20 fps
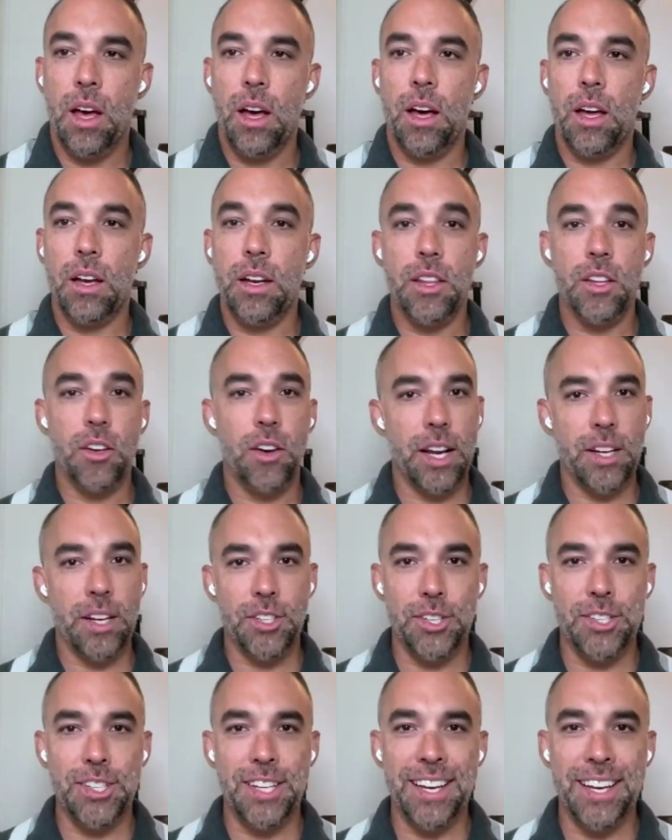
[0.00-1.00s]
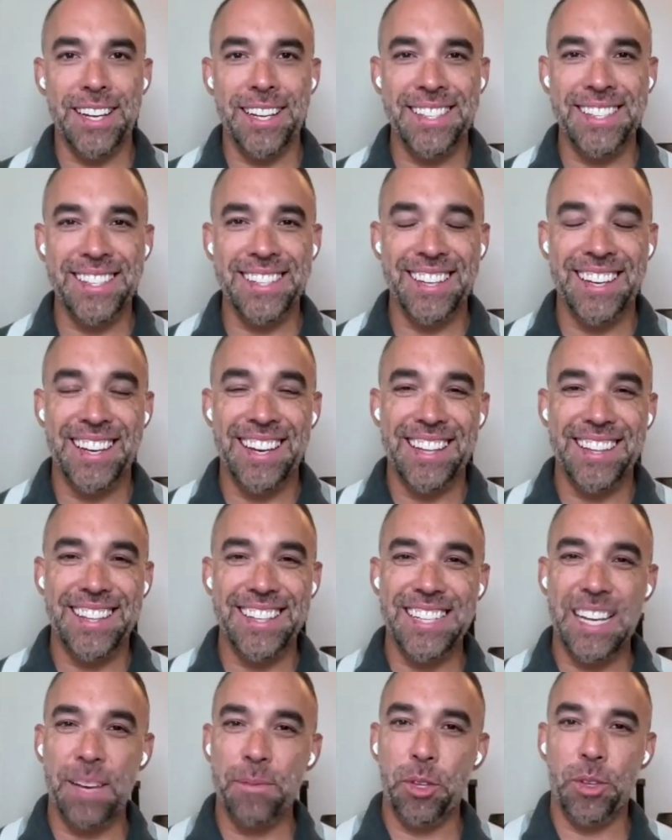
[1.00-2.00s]
Another exercise.
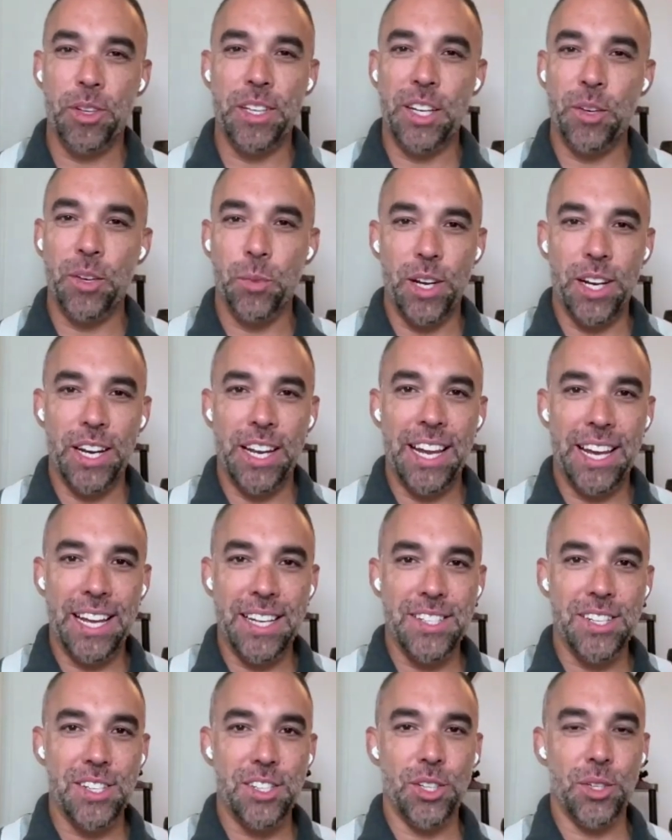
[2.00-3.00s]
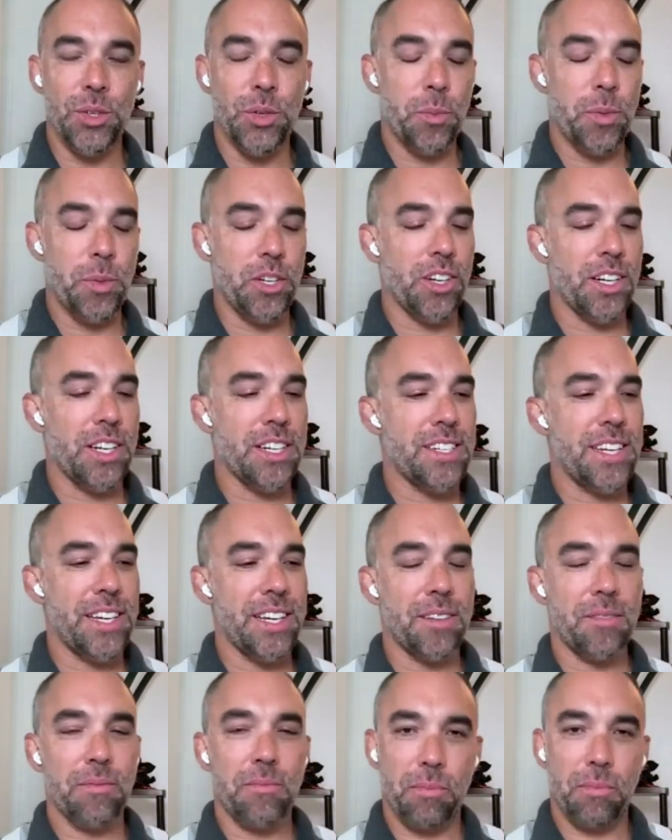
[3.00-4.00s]
This time you only need one hand to do, but you're going to
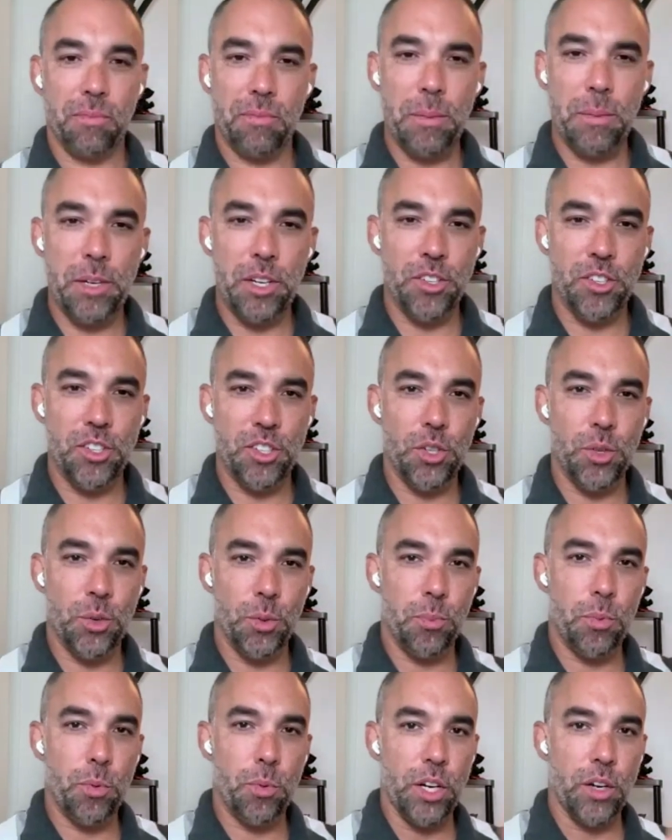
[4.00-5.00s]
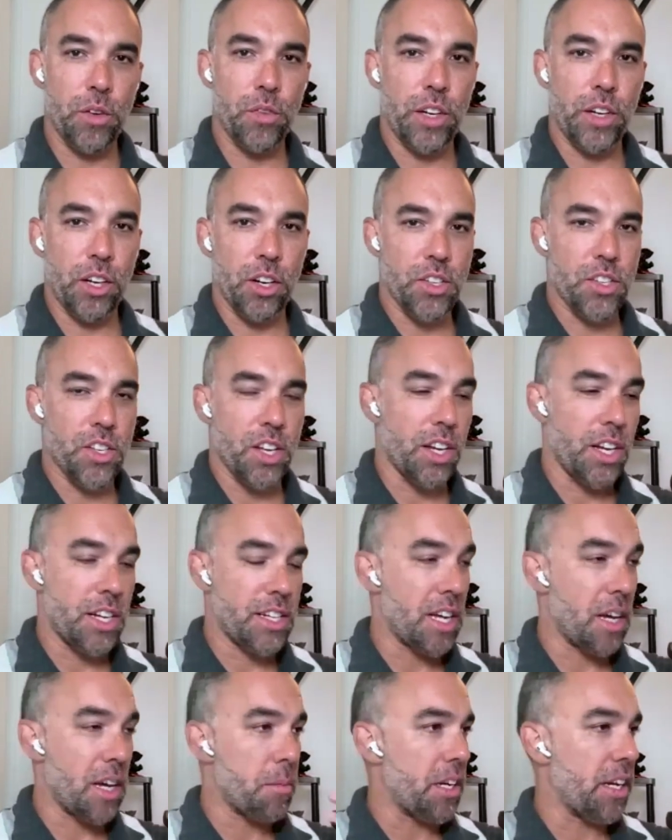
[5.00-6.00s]
take maybe your two pointer fingers on a
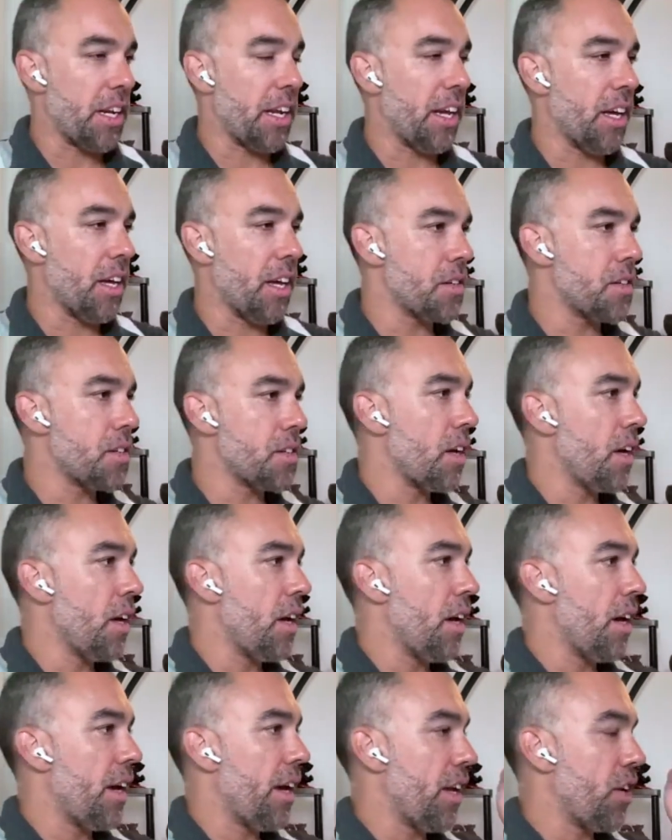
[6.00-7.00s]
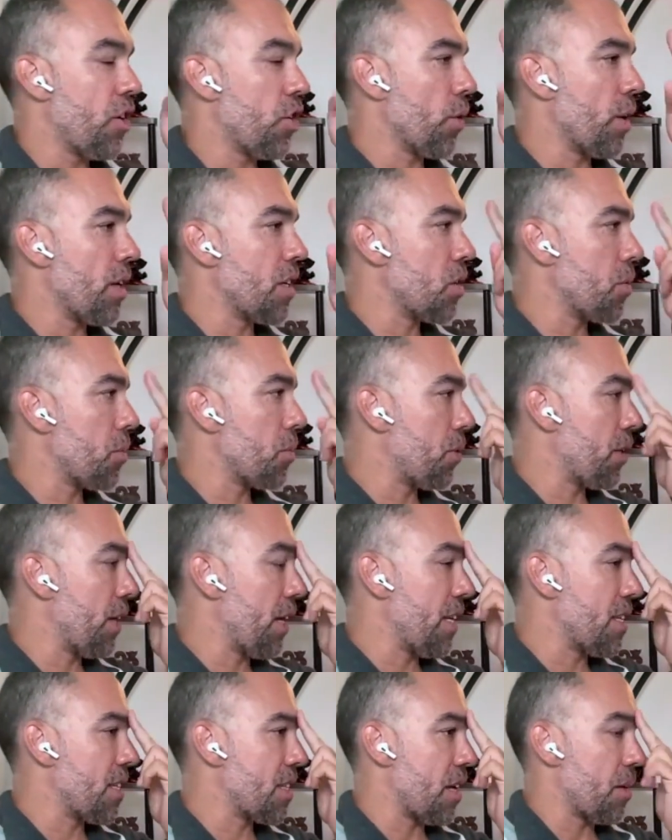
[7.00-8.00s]
dominant hand, and you're going to
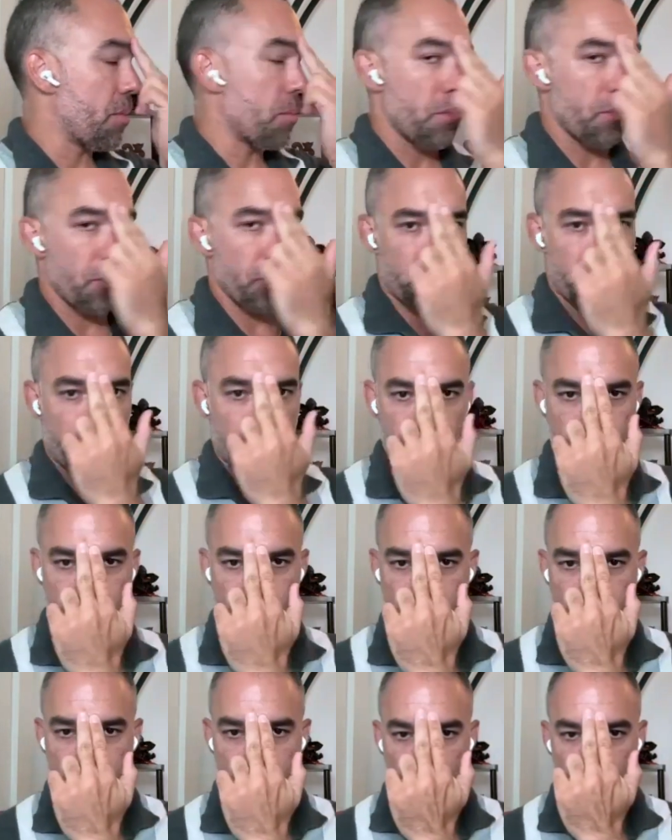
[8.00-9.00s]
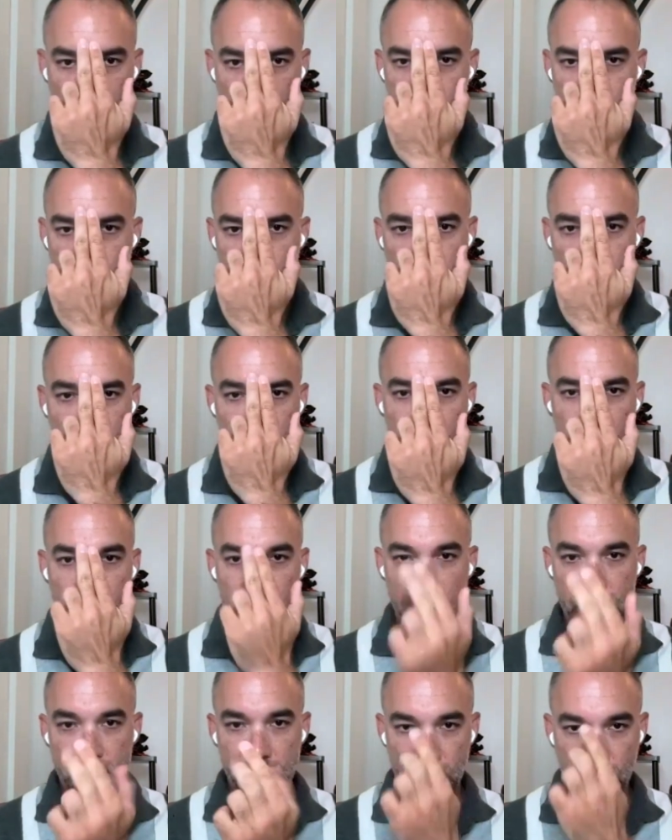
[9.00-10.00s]
place them right between the
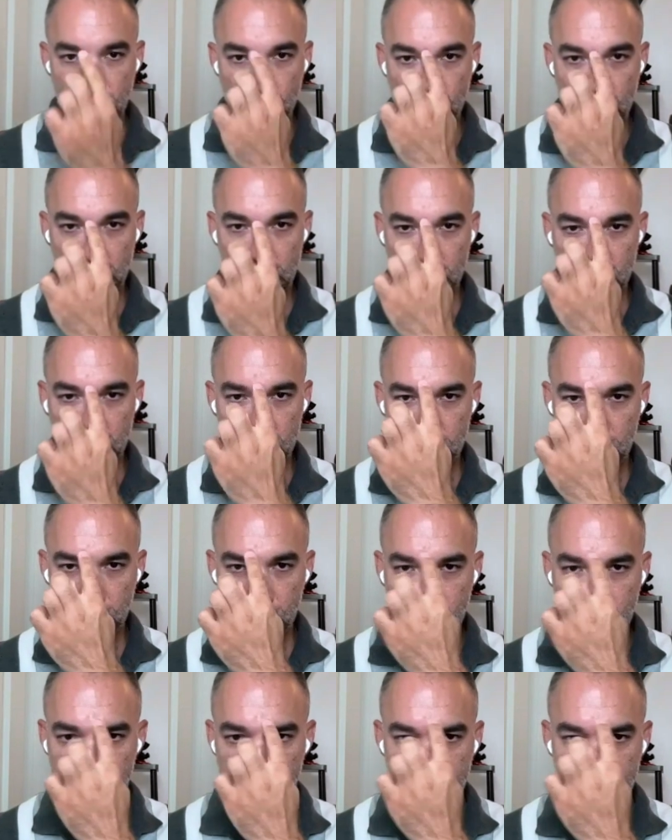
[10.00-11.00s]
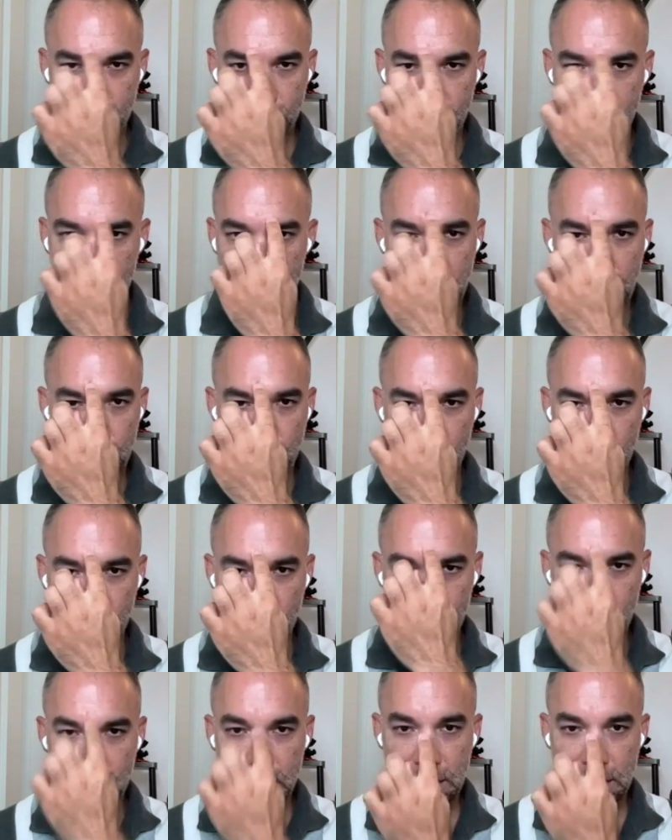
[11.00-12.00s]
eyes, like right
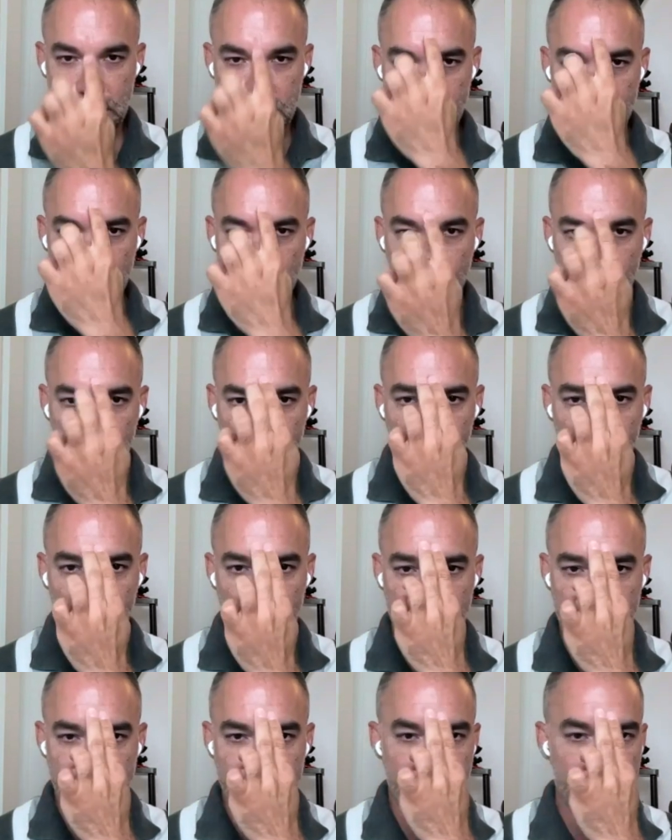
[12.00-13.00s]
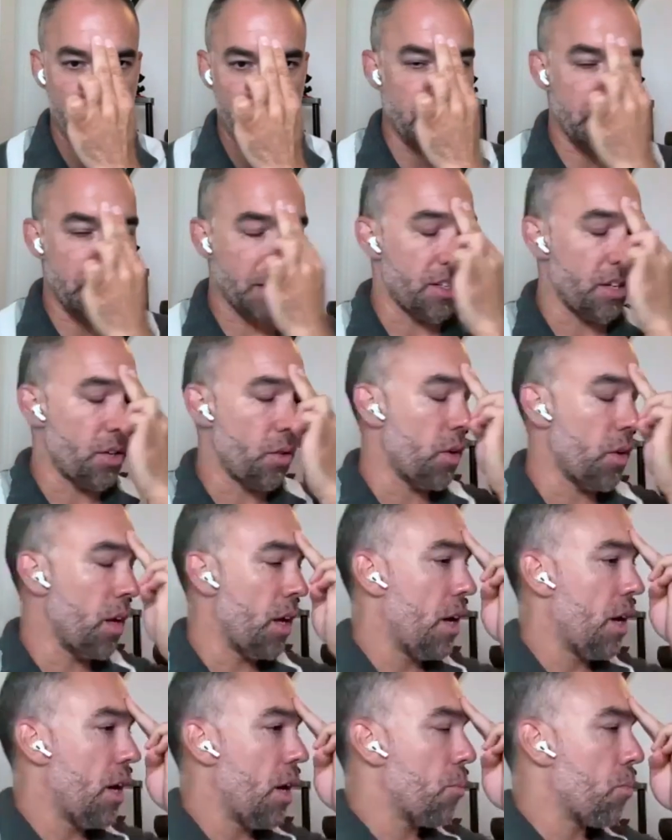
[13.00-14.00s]
here, the T-zone, right in the center of the T-zone.
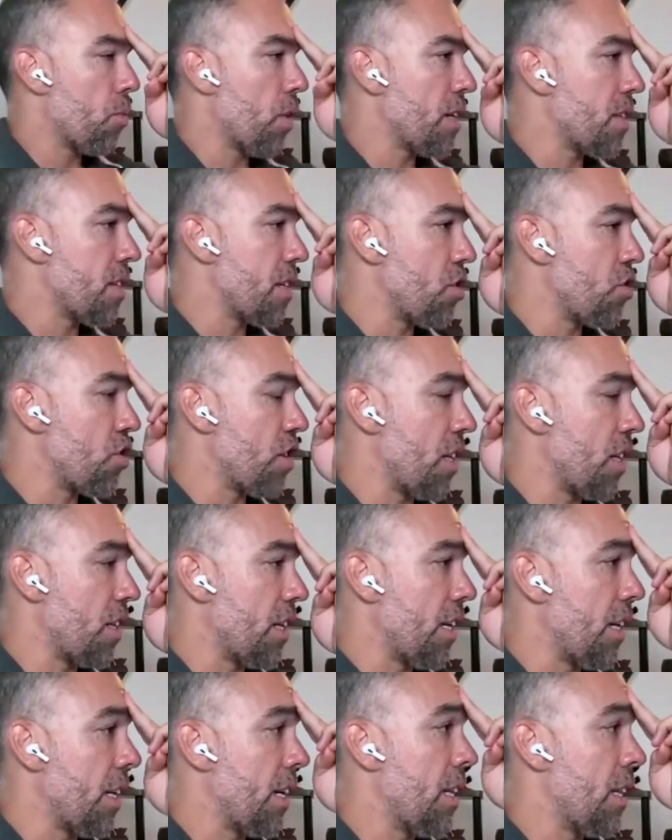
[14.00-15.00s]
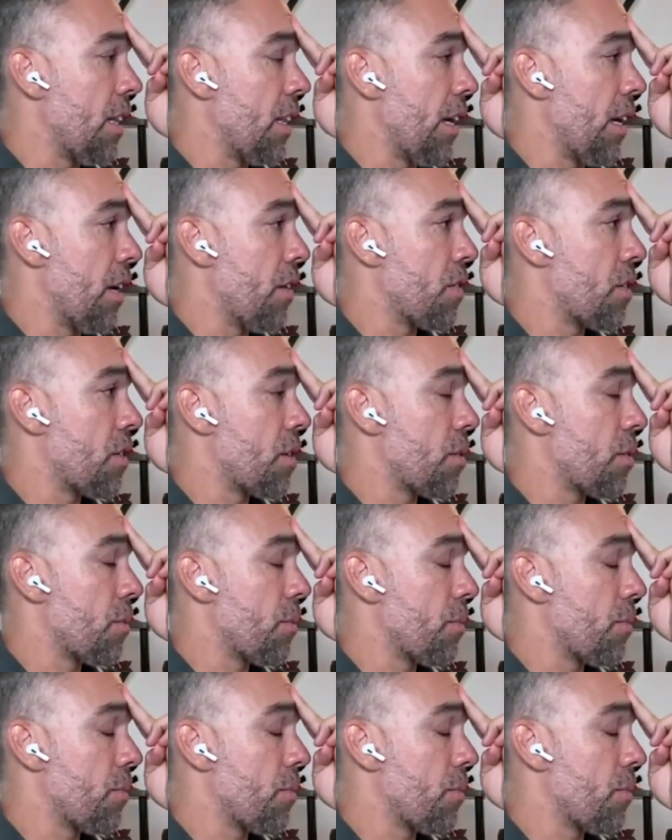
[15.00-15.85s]
Press in gently and lift.